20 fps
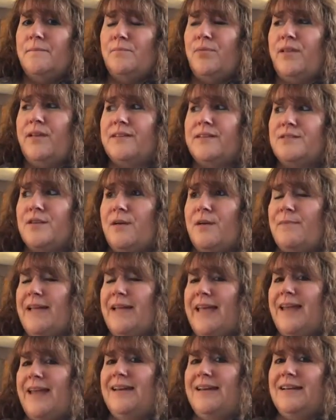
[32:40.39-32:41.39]
plus all my
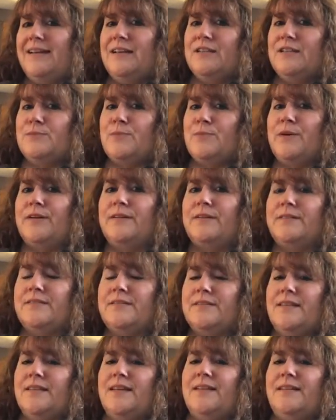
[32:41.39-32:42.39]
editing experience,
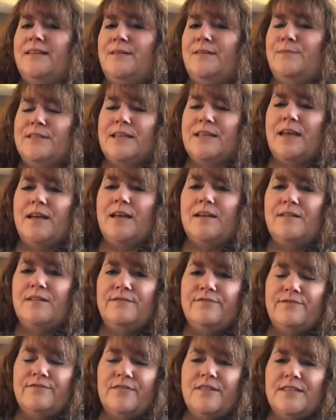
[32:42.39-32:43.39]
that it was kind
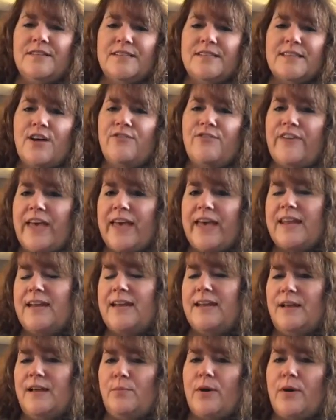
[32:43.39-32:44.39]
of a
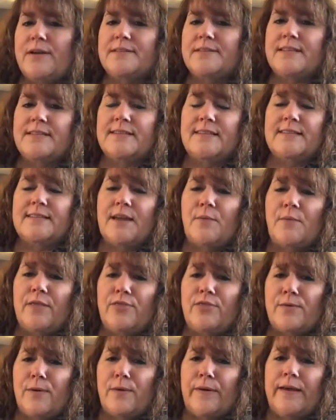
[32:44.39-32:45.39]
self-editing process as I
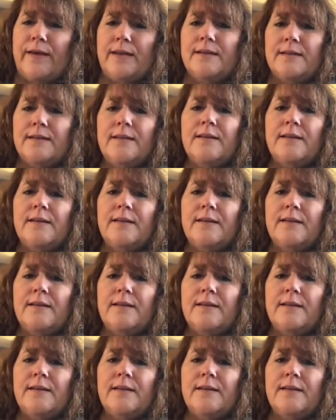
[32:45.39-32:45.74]
went through it.